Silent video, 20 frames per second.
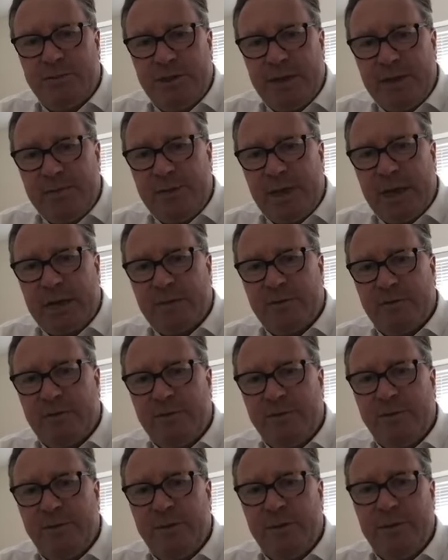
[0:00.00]
feedback
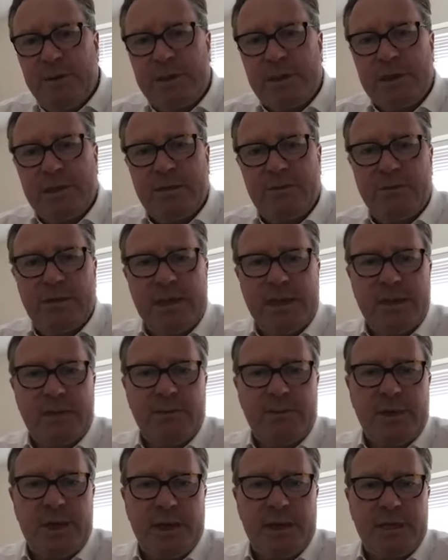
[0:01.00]
from viewings that have taken
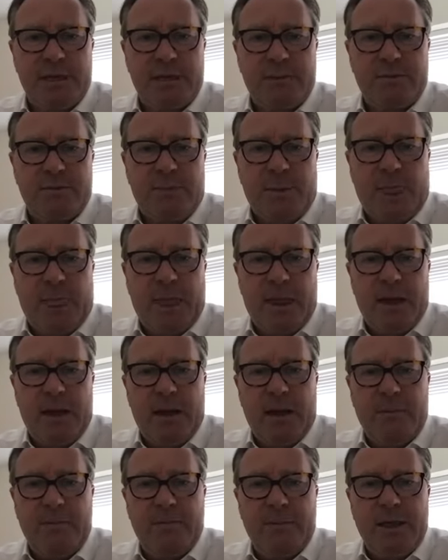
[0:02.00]
place?
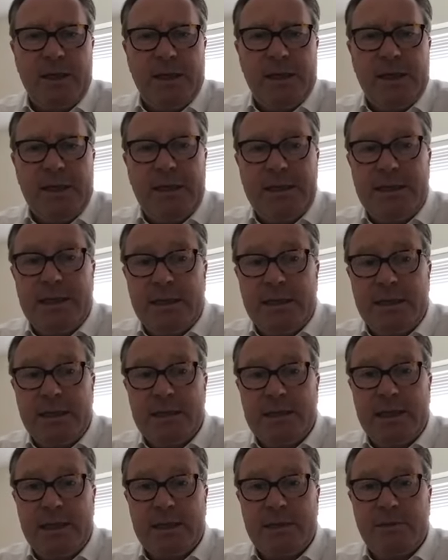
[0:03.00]
Is it an
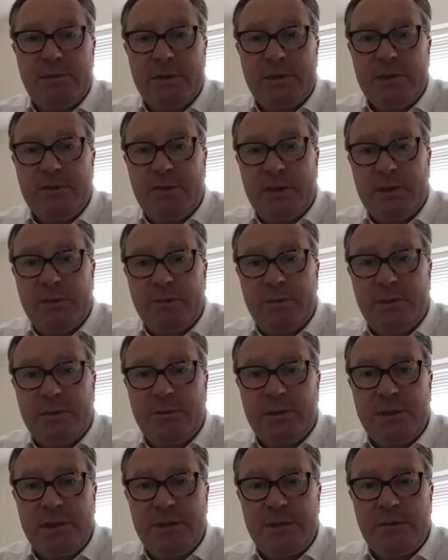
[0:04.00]
assessment of other
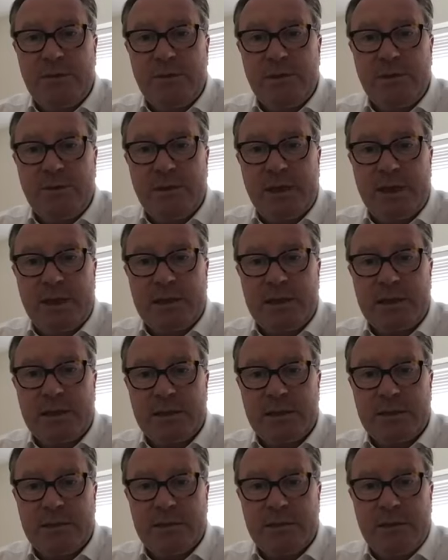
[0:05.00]
properties that are on the
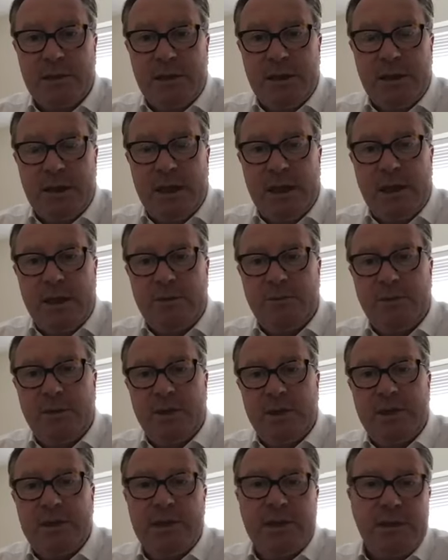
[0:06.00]
market?
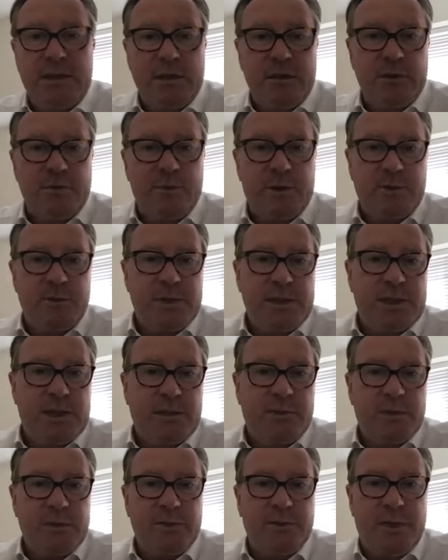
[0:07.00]
Did those properties
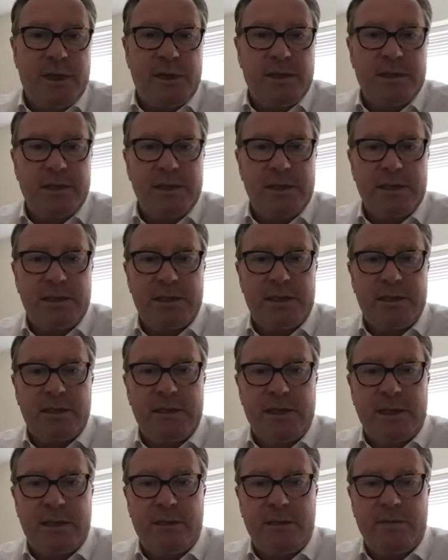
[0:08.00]
come on the markets
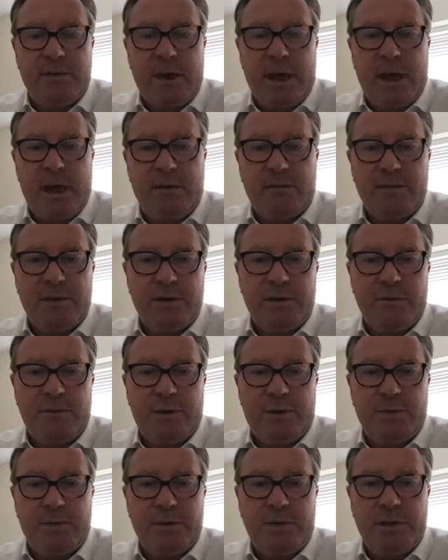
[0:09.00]
after the
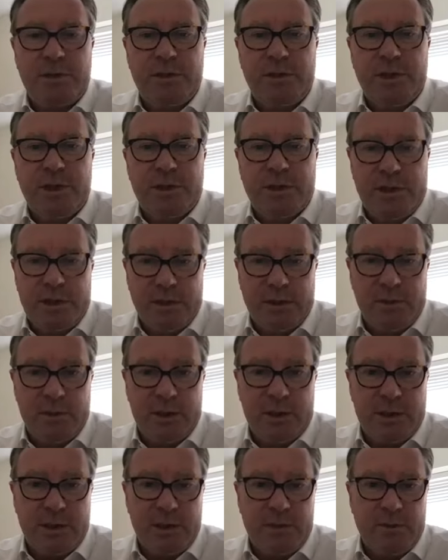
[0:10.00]
property in
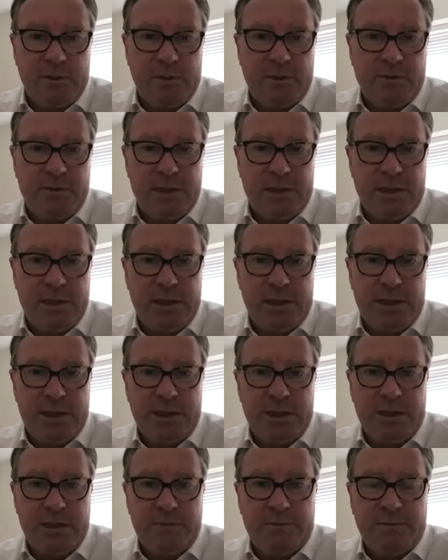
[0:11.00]
question was first
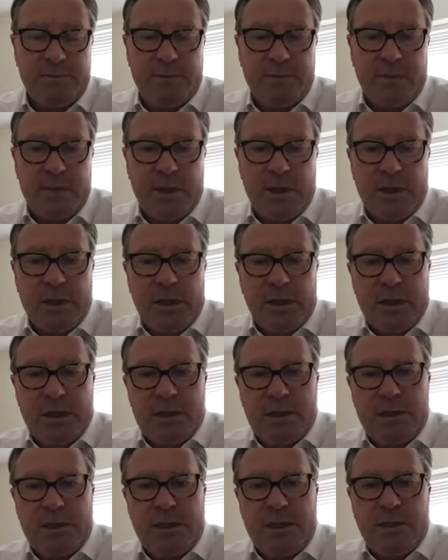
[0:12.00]
listed?
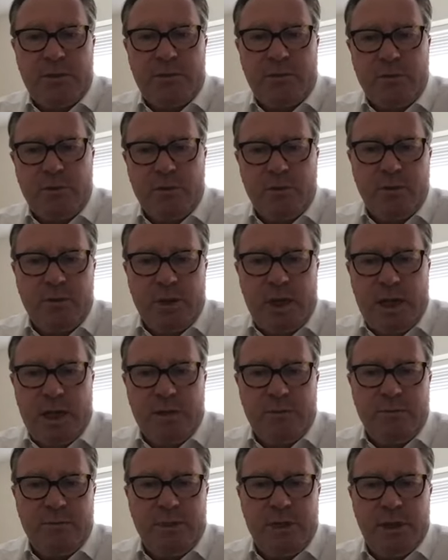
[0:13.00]
So these are all
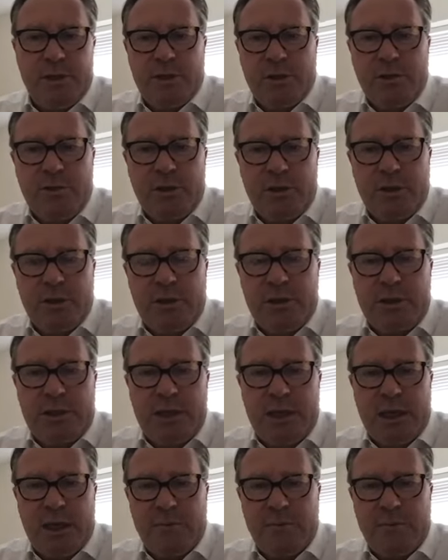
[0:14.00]
issues that